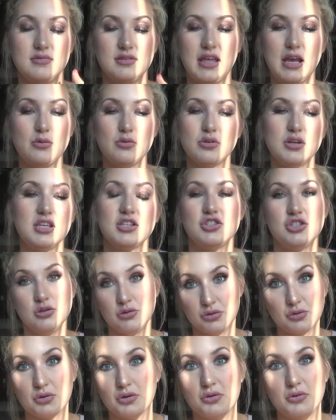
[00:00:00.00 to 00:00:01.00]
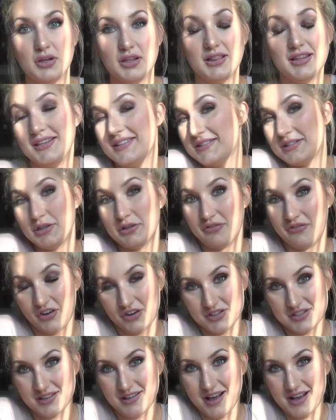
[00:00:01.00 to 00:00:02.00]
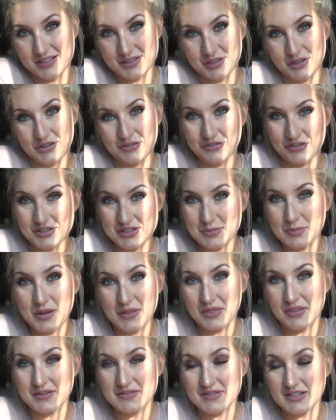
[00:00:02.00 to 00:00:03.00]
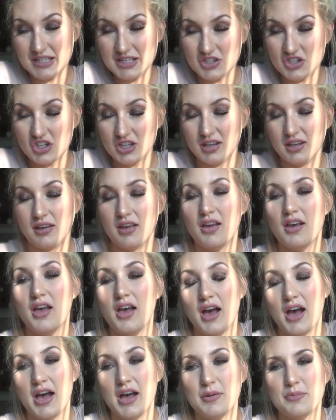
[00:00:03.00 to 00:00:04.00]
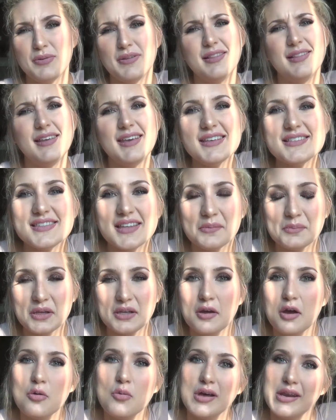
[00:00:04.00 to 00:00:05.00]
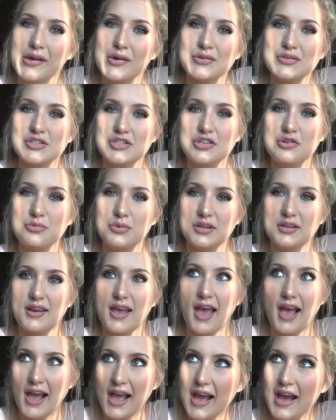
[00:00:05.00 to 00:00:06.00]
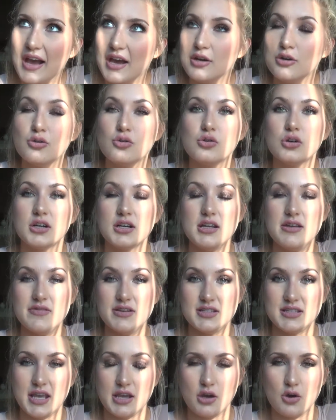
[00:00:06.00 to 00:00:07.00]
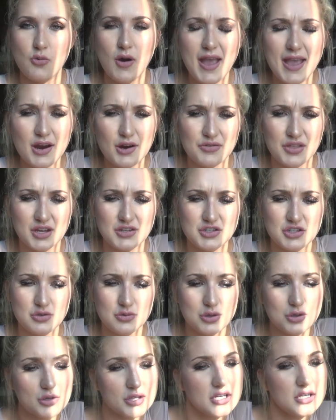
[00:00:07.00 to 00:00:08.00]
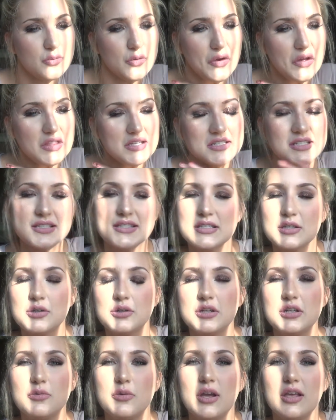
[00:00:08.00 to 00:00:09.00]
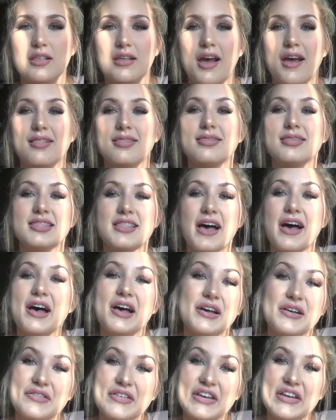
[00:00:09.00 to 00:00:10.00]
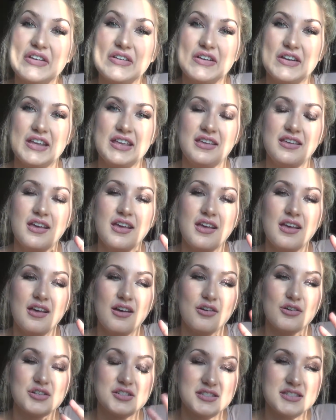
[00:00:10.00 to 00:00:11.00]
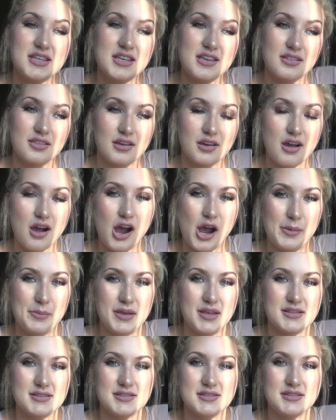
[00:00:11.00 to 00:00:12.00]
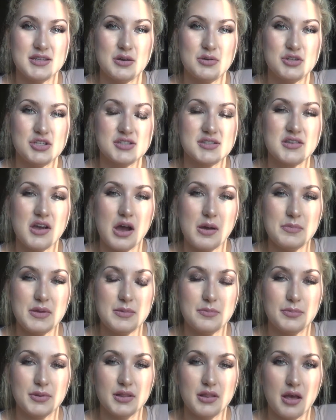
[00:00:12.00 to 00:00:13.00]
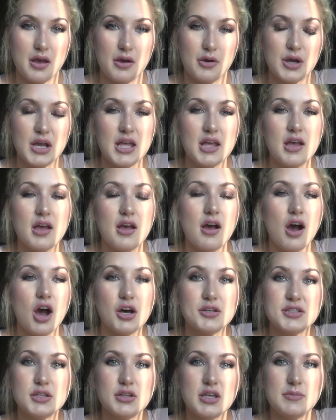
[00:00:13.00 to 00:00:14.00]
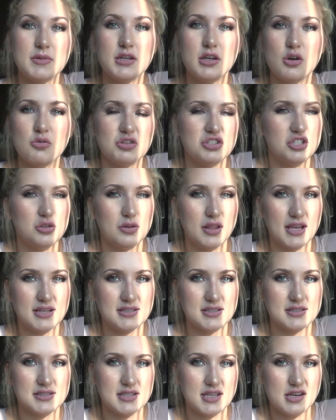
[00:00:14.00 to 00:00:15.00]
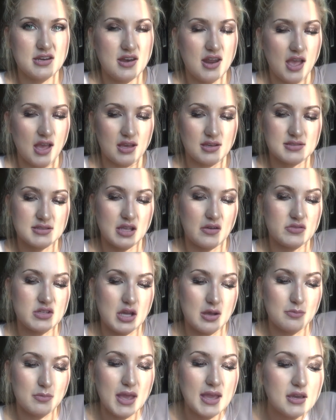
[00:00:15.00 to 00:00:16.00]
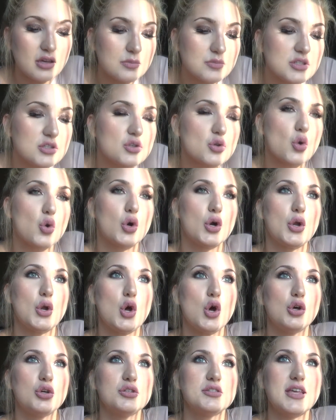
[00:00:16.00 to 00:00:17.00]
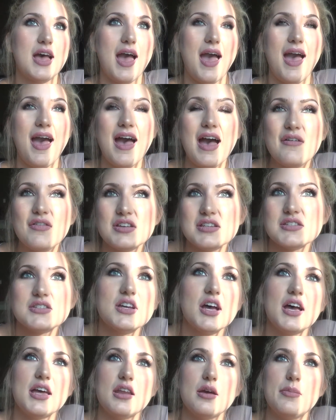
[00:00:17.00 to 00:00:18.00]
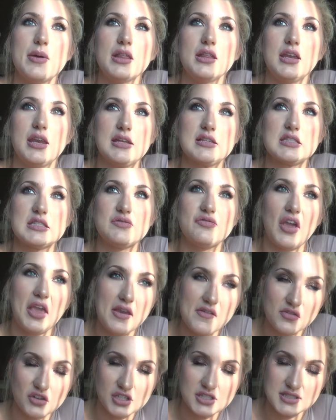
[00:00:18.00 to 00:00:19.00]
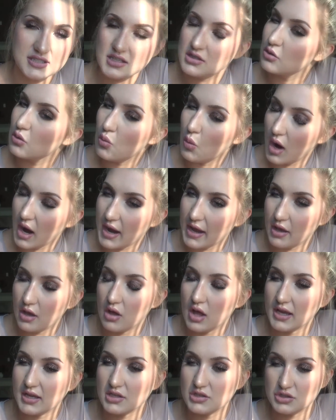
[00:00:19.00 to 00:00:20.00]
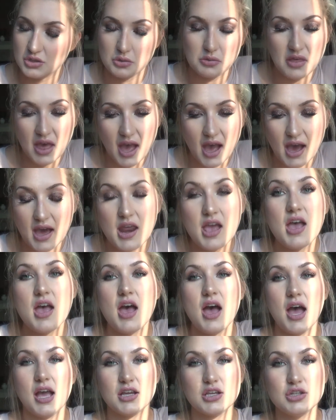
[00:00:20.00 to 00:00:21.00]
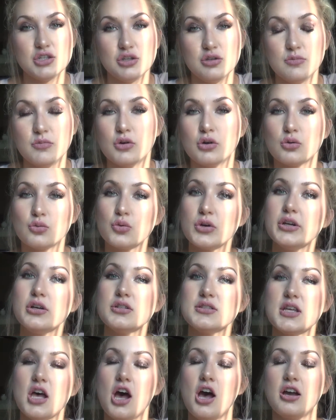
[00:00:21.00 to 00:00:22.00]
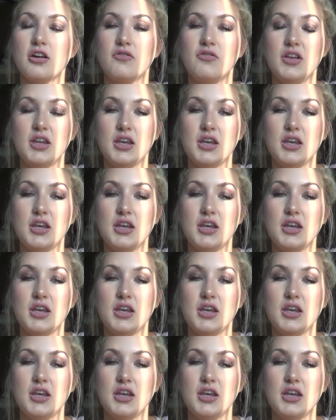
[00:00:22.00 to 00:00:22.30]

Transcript: that will get you through at least your first class or your first month of teaching. Please let me know what else you would add or even take away, or that you agreed with, disagreed with. I love hearing or seeing the comments, so just comment below. Also, let me know what you would like to see next. I've done makeup tutorials. I haven't done a belly dance favorites in a while. I can do that. I can do more real talk